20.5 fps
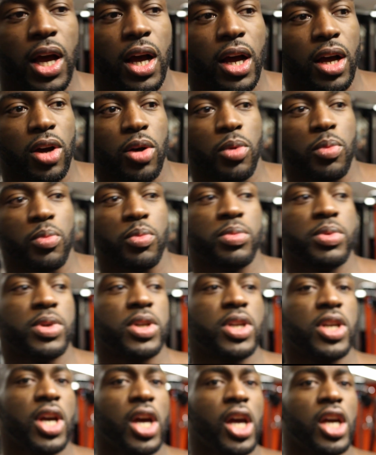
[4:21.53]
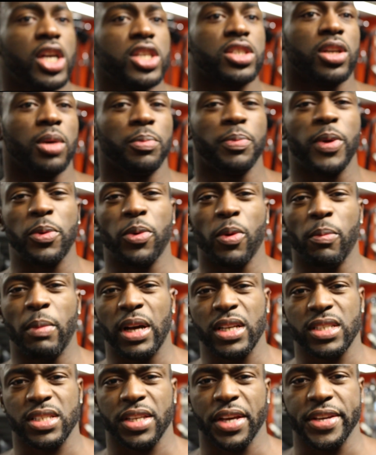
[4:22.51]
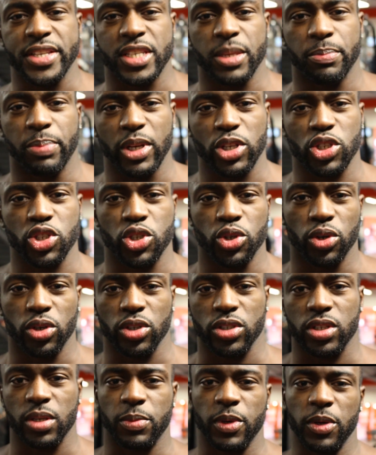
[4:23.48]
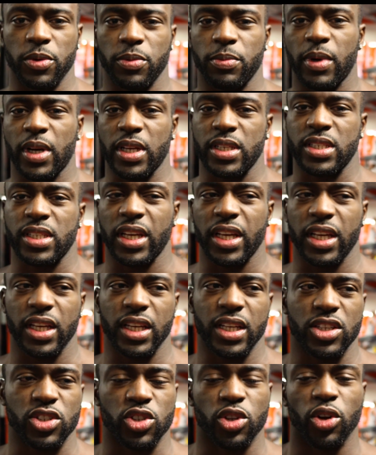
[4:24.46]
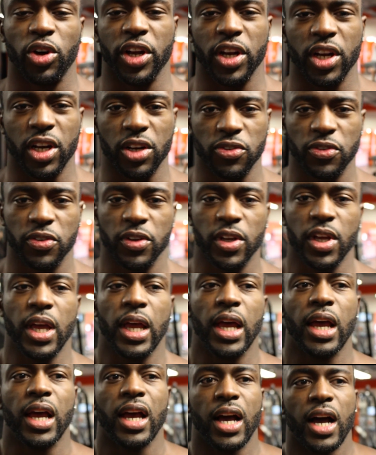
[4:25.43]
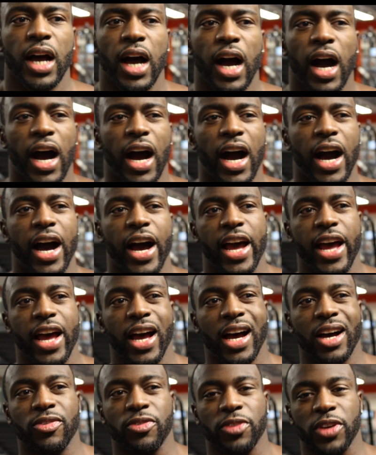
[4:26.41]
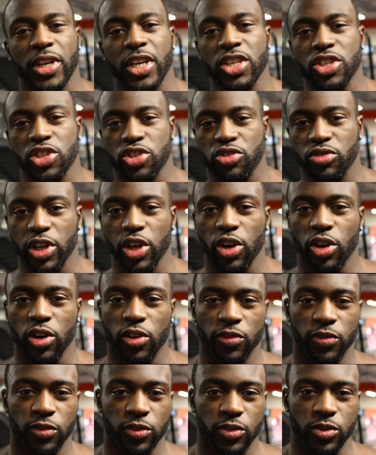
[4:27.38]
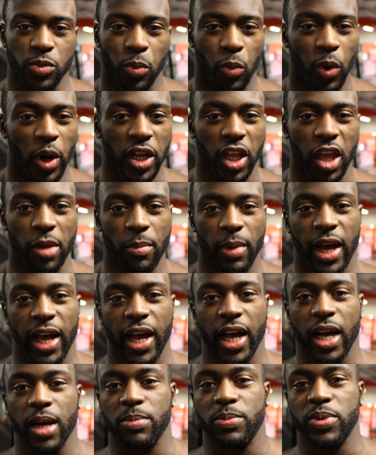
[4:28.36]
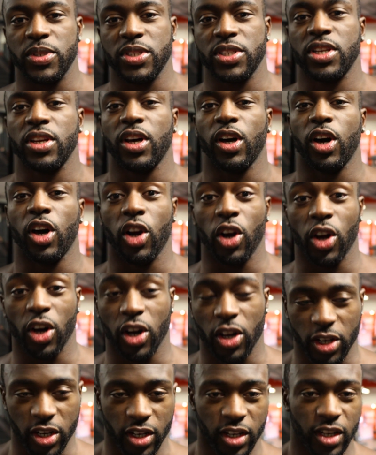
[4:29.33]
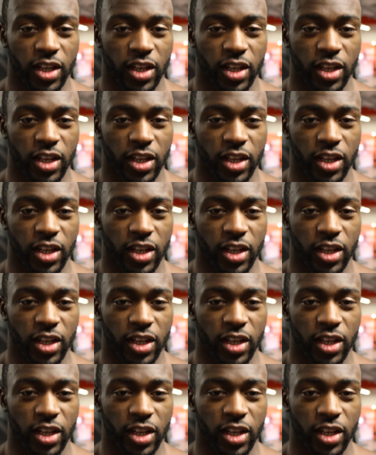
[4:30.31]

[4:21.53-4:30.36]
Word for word: Um, some people might say it's a bit short. Some people might say it's not enough. I have a history of working my abs a lot.